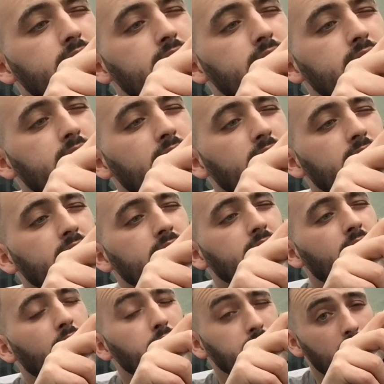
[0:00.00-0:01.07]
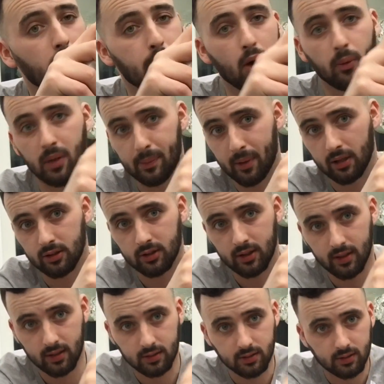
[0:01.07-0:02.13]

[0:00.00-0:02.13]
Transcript: Just I'll put a wee picture of